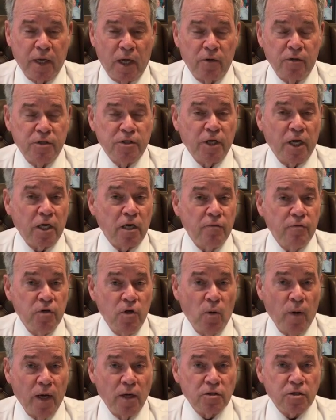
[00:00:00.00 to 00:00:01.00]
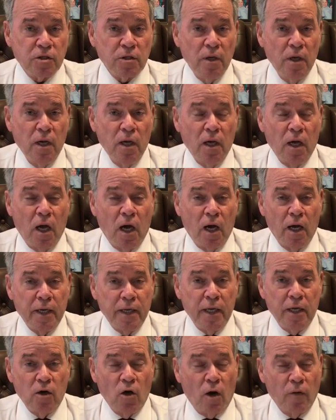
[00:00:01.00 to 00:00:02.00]
County Executive Newhouse
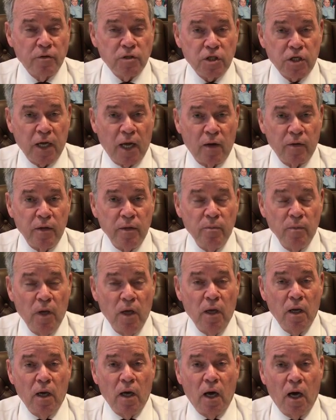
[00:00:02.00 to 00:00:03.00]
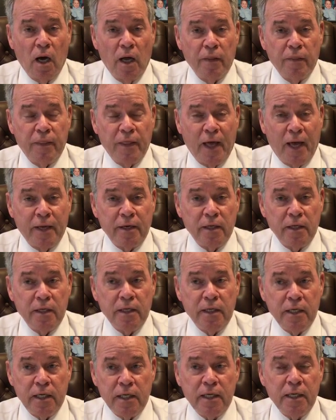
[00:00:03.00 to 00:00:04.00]
in Orange County, that
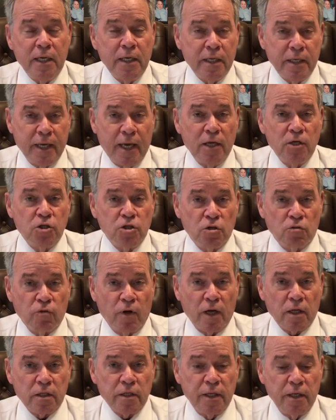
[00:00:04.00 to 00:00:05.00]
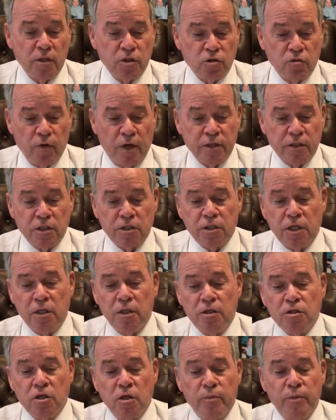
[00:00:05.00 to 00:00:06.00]
he engaged directly. It's great to
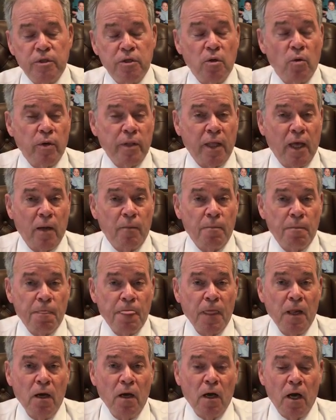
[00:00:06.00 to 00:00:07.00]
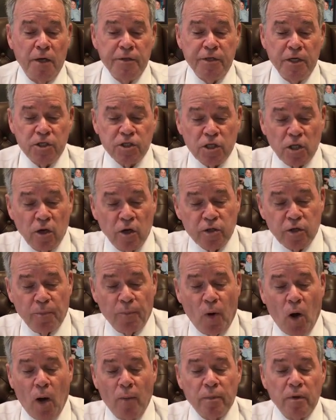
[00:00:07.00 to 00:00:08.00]
see that he's going to be doing that. Additionally, our
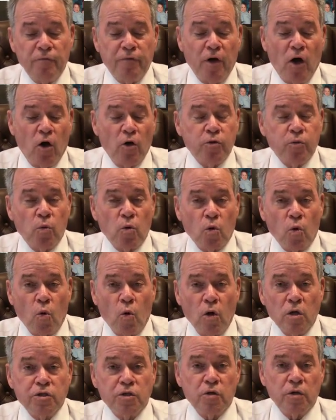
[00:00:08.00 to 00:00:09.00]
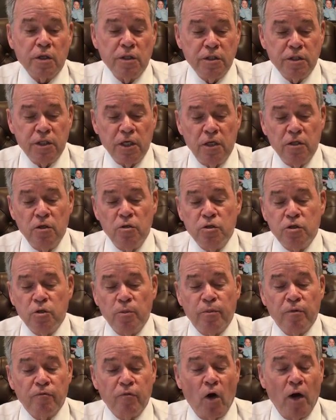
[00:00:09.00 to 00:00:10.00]
Department of Health will also continue
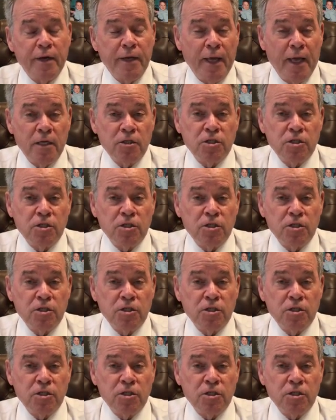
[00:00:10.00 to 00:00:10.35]
to provide